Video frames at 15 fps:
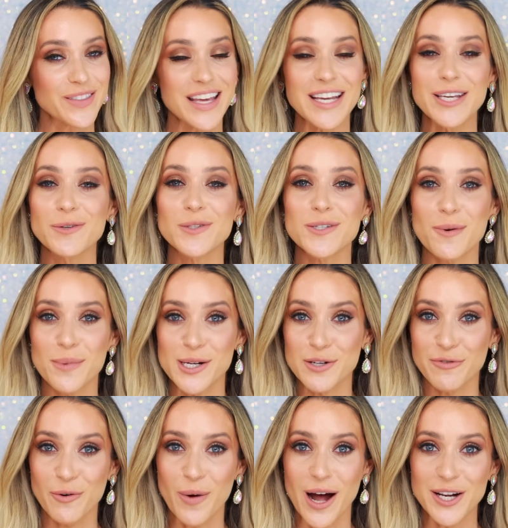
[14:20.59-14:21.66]
Thank you so much
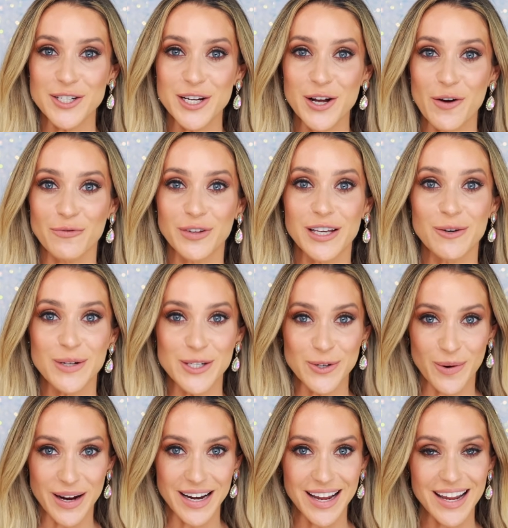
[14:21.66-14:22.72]
for watching. Hopefully you
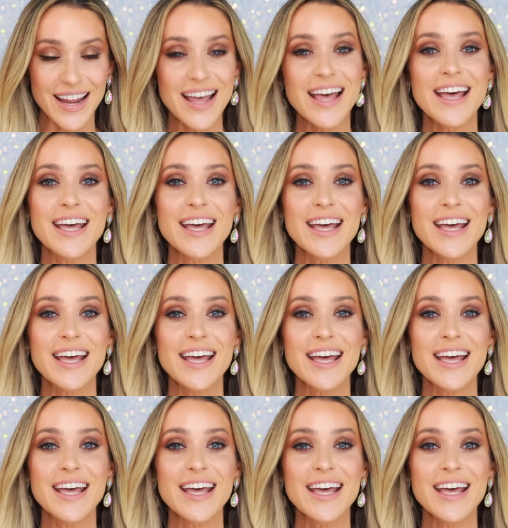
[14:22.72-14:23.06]
enjoyed it.